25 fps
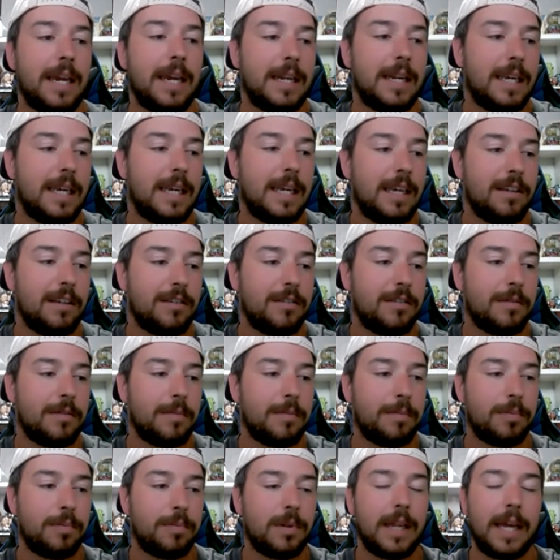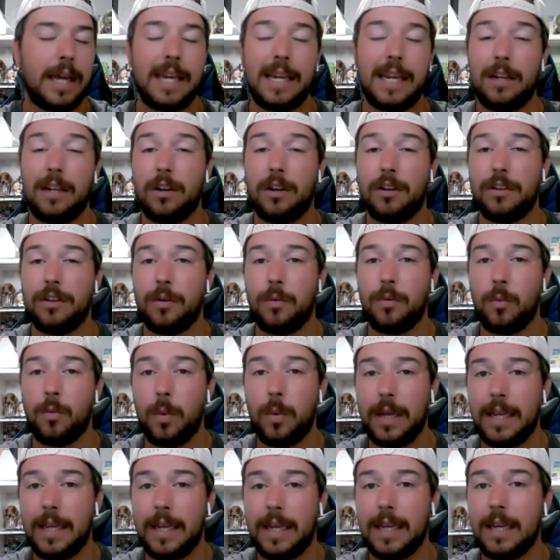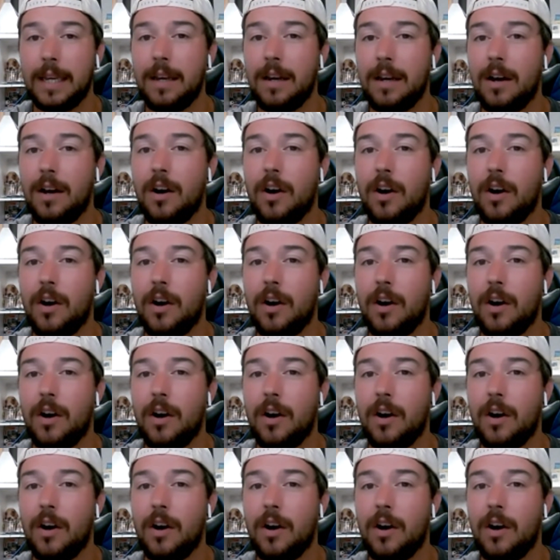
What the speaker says: and he's playing on the wing,